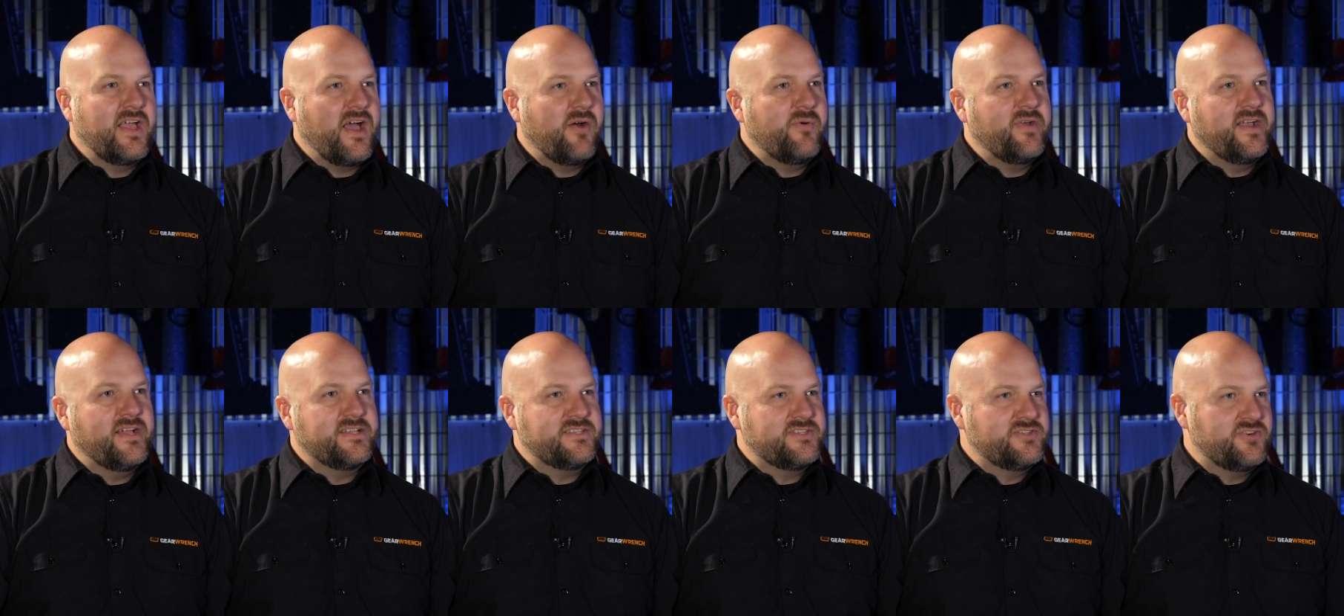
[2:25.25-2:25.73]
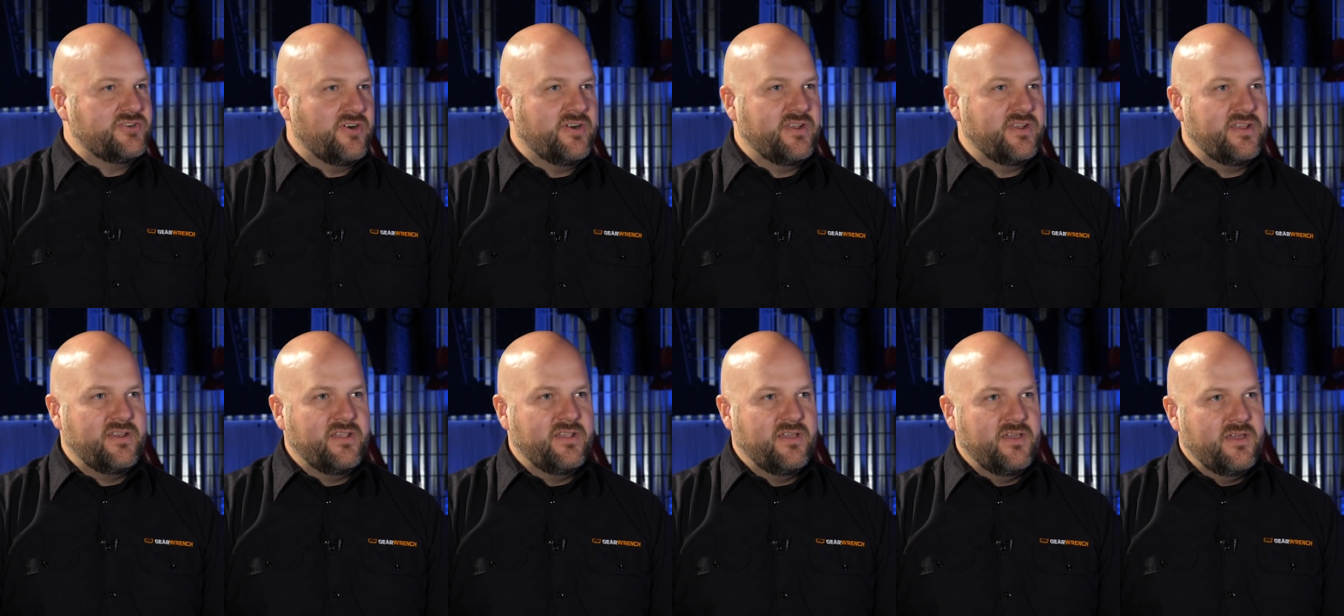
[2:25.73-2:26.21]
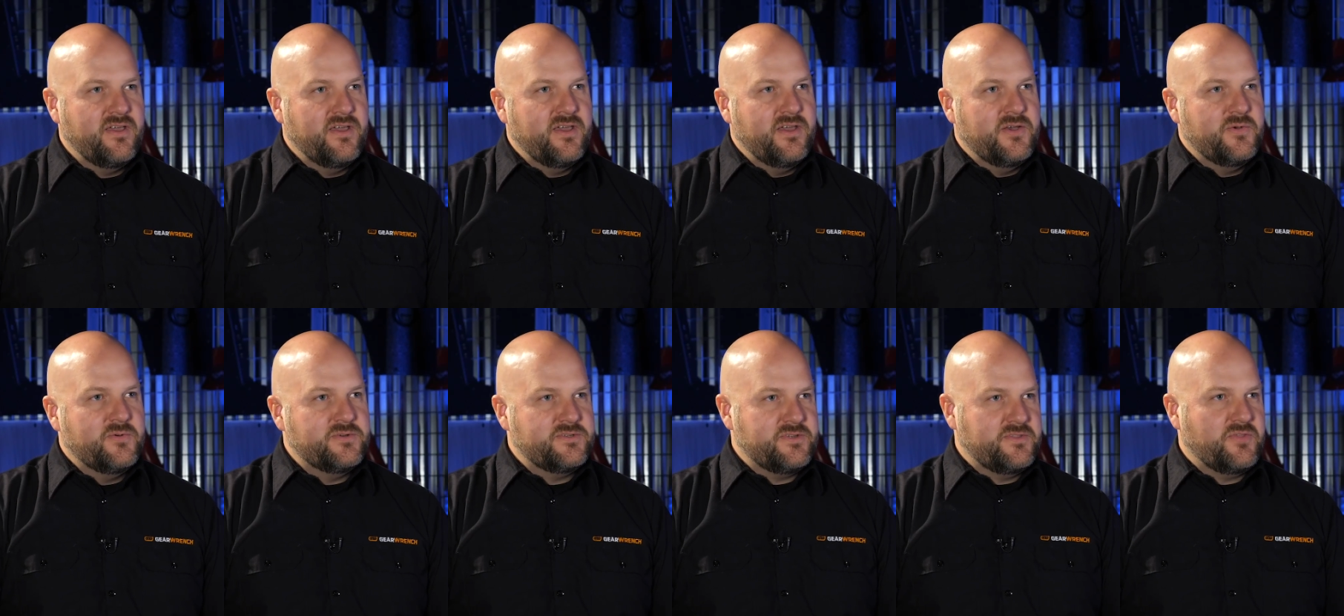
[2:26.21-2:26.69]
How we got started
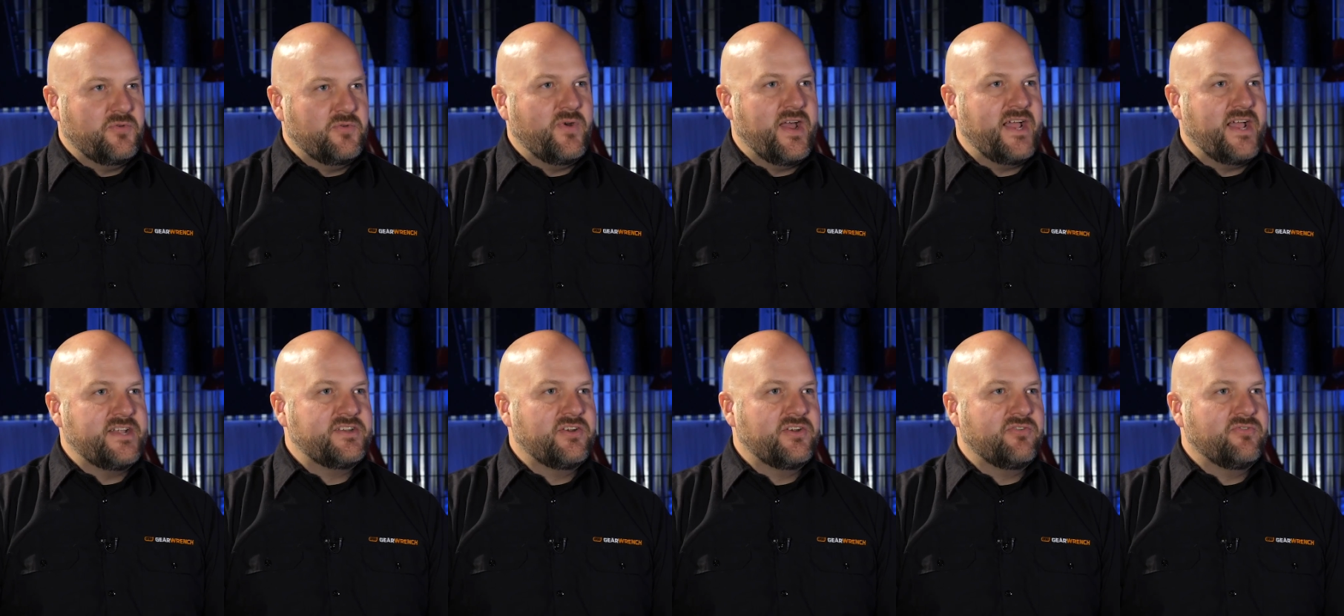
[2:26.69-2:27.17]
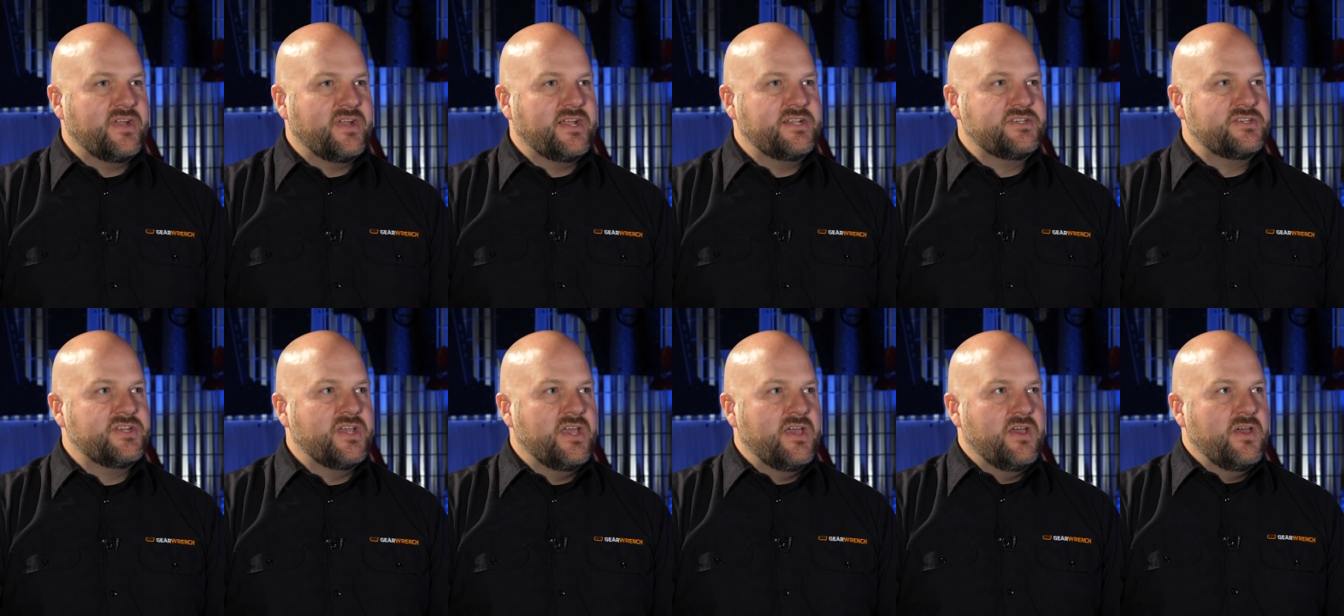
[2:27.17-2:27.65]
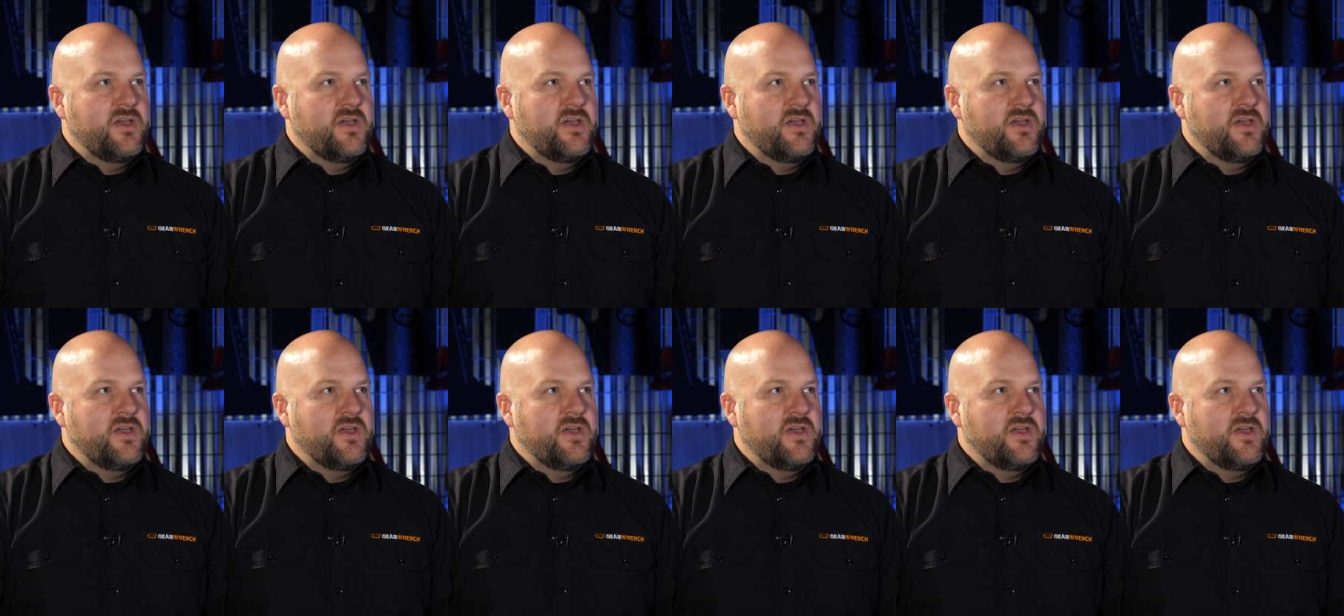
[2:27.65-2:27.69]
was with the ratcheting wrench.